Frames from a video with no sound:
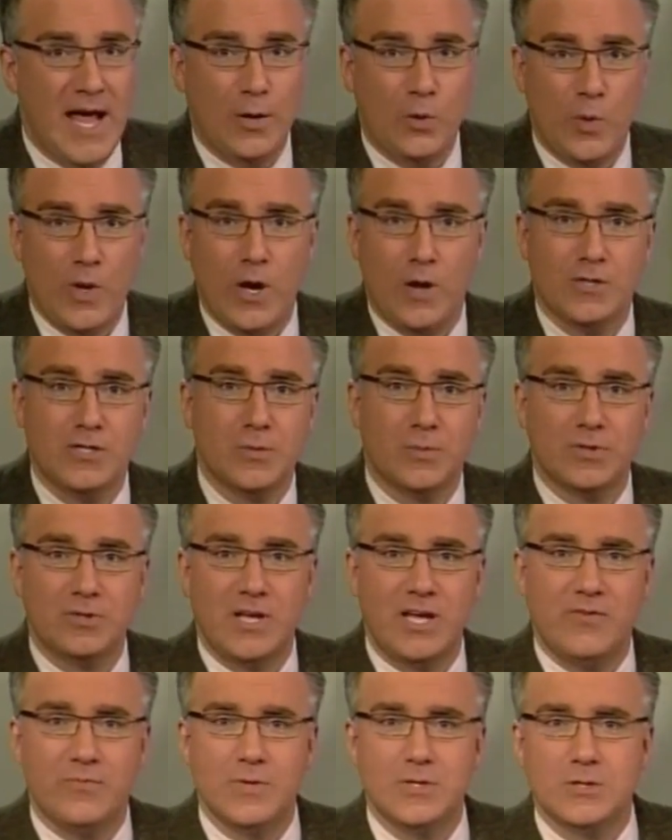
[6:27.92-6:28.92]
And we are to
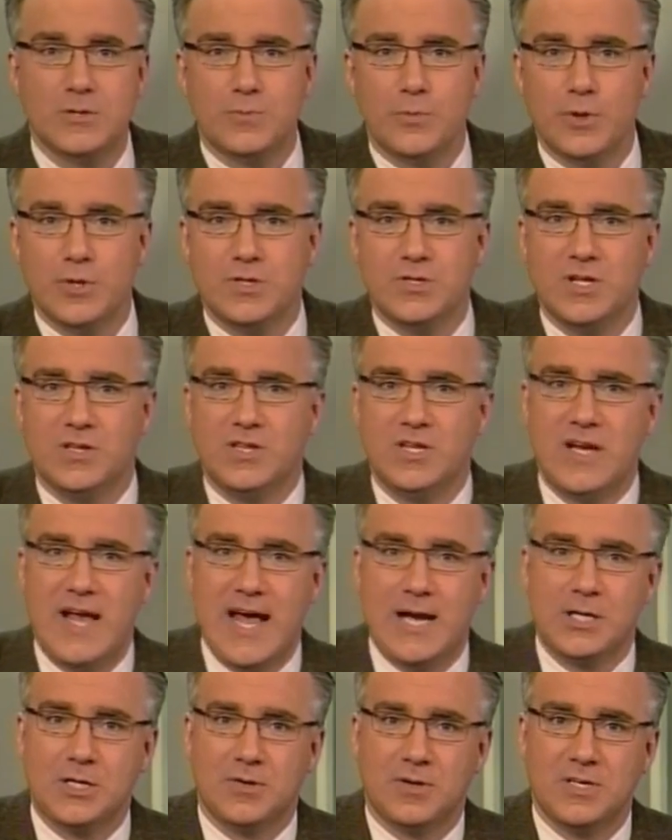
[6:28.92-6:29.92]
believe, Mr. Bush, that the
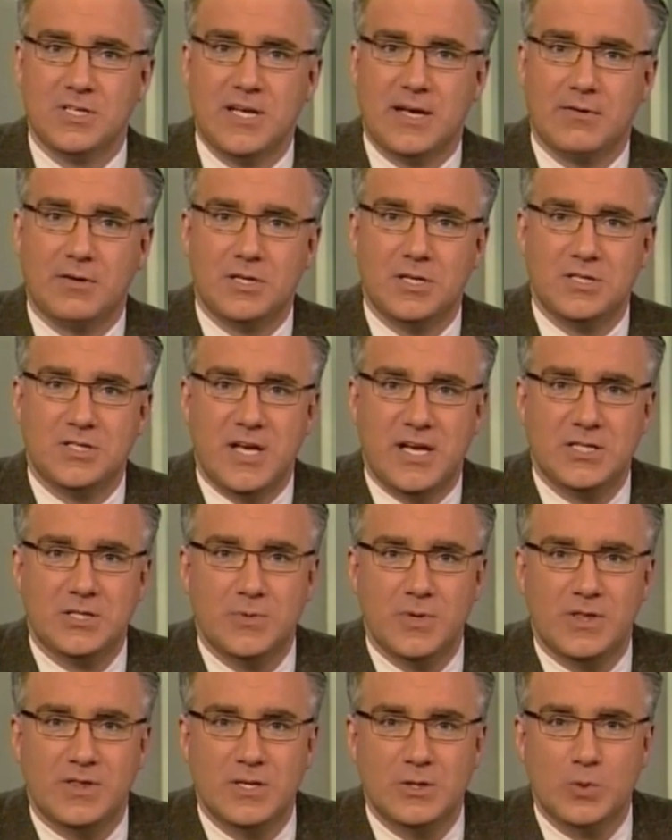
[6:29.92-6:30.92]
National Intelligence
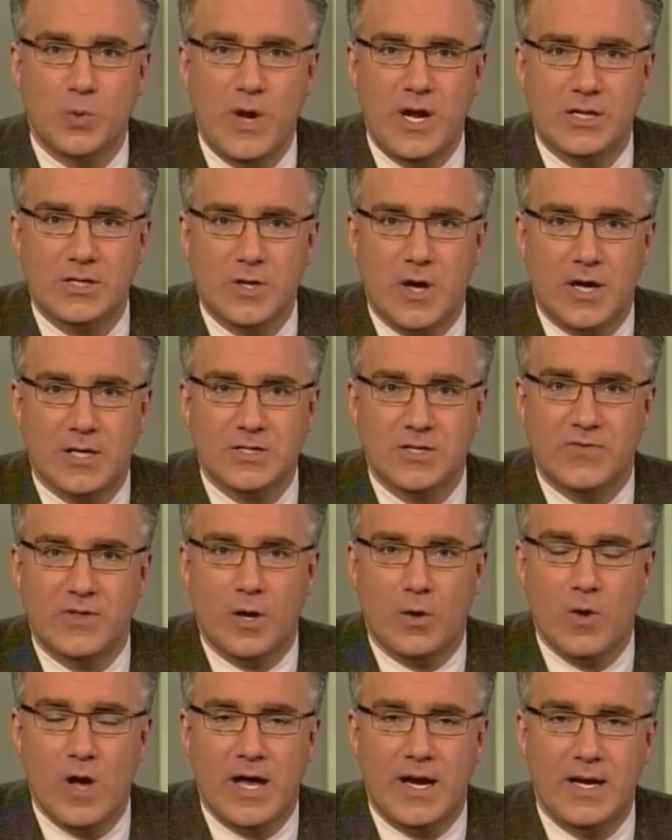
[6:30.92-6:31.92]
Estimate this week talks
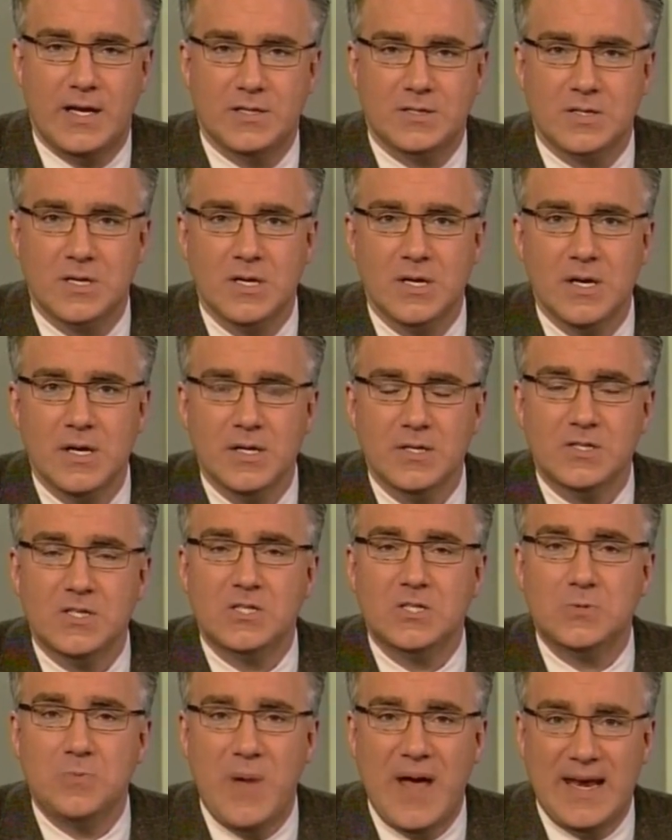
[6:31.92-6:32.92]
of the Iranians
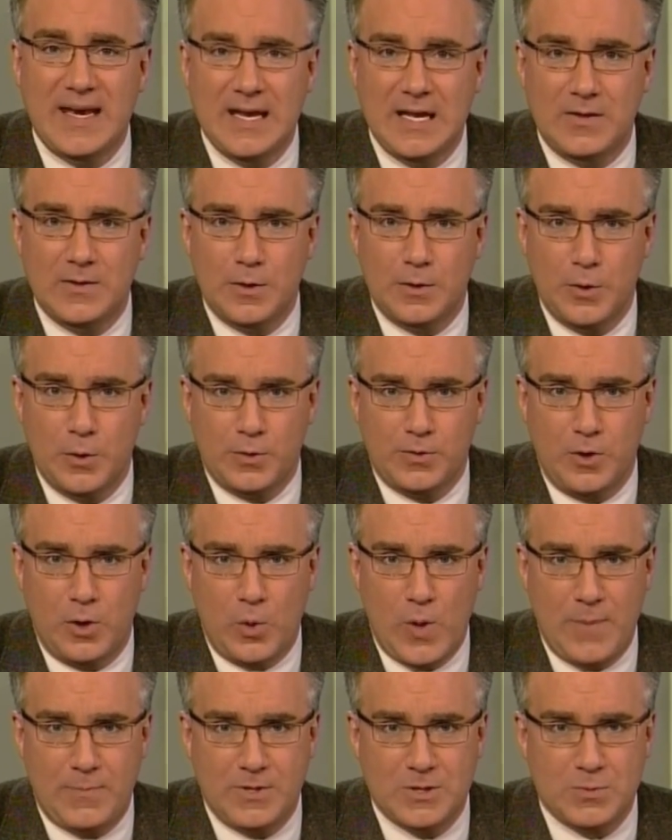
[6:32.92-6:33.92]
suspending their
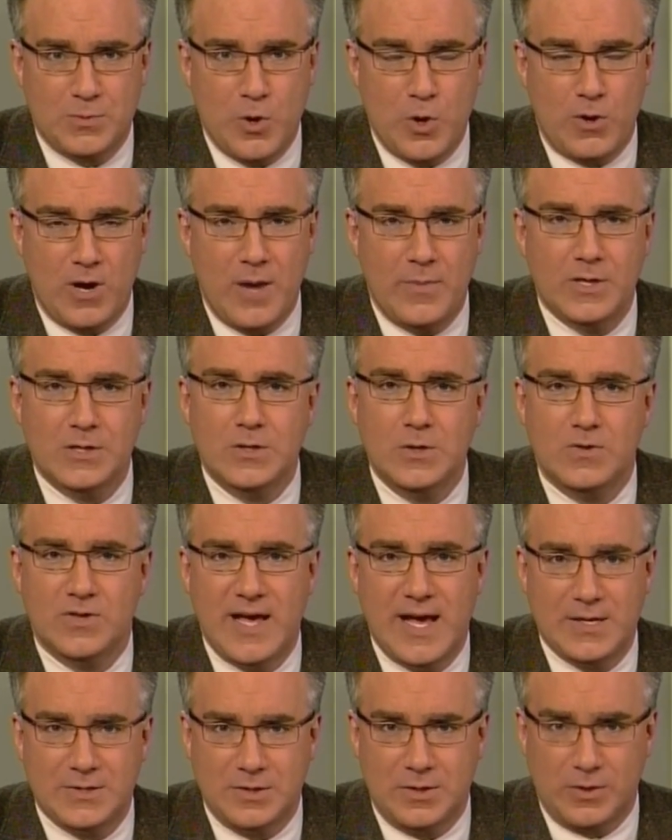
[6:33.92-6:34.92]
nuclear weapons program in
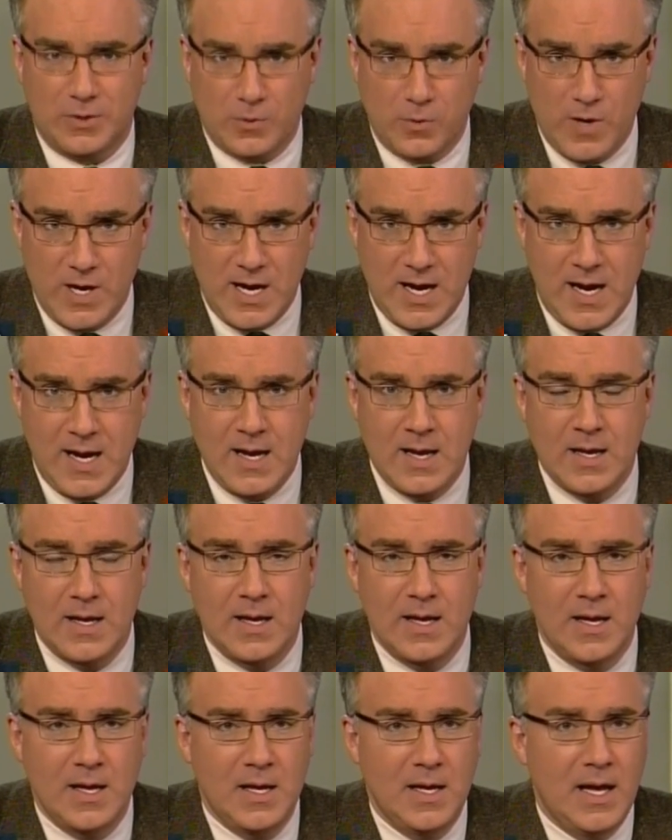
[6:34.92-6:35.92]
2003,
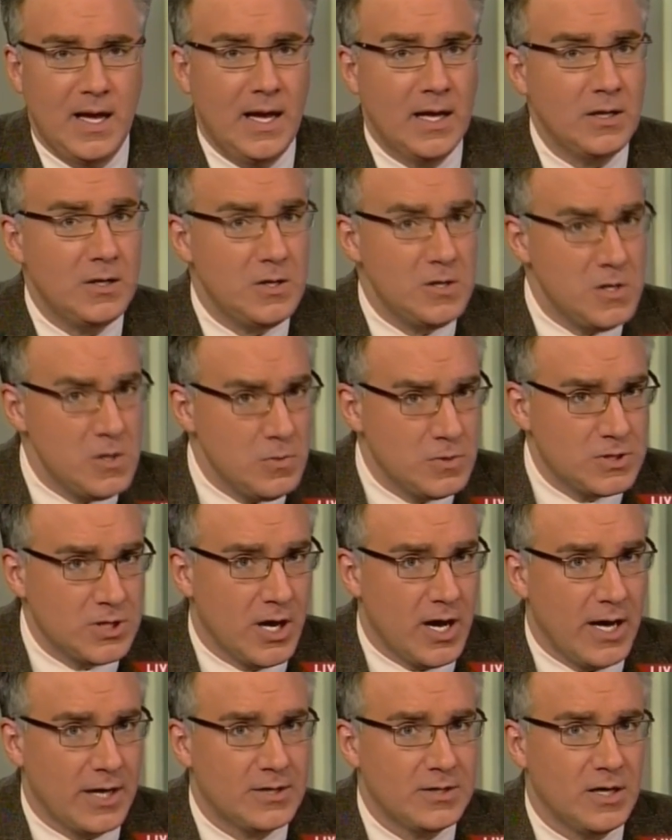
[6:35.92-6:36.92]
and you
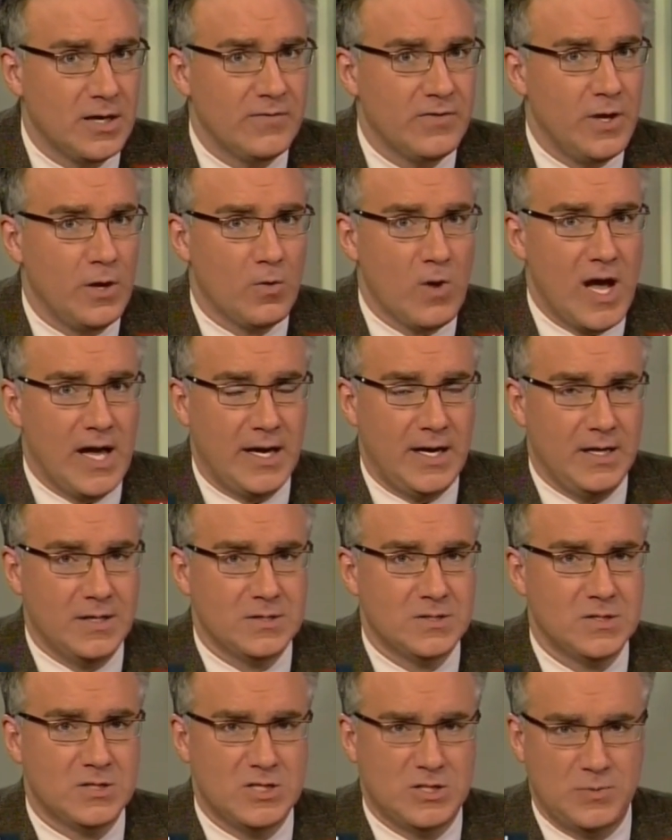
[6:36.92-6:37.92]
talked of the
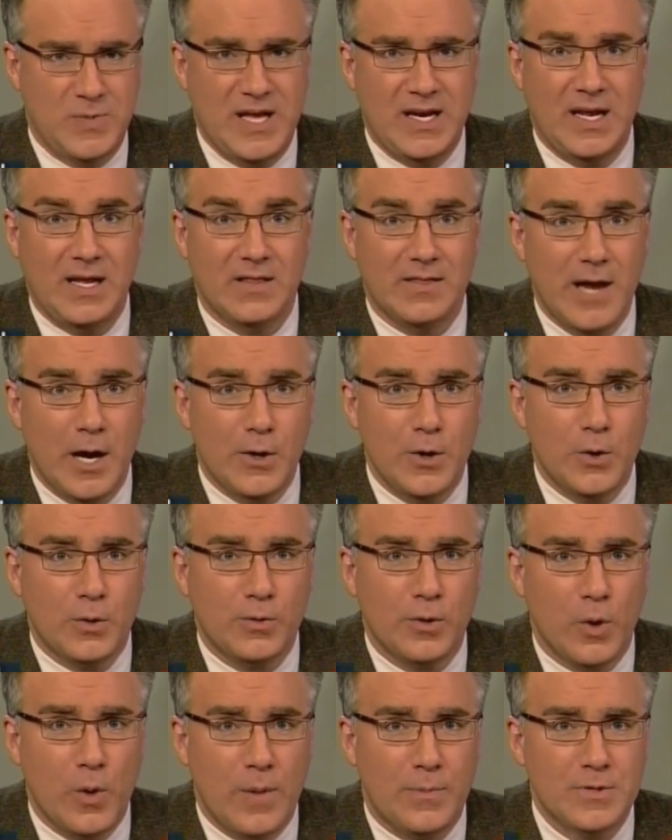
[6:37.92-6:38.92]
Iranians suspending their
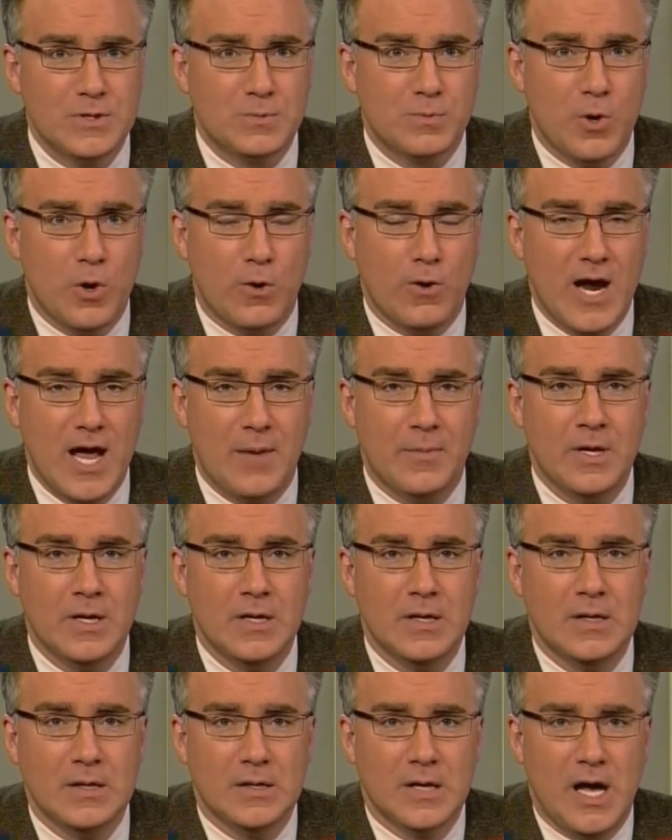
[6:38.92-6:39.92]
nuclear weapons program
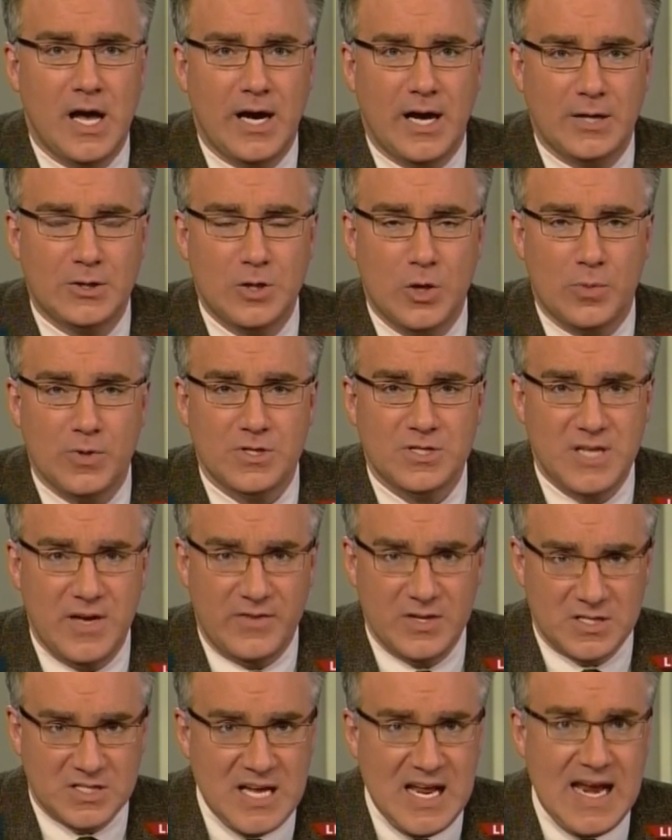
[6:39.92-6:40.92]
on October
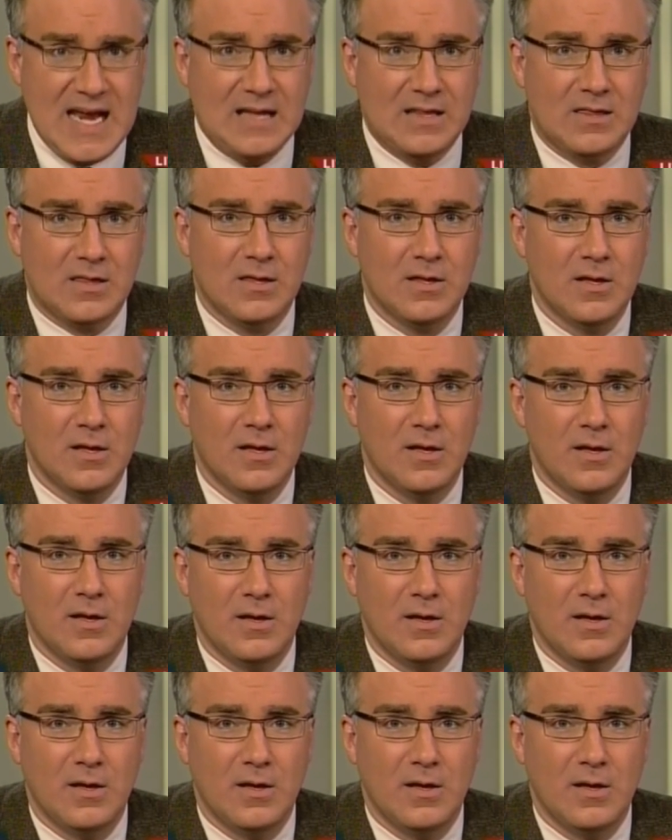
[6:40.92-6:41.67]
17th,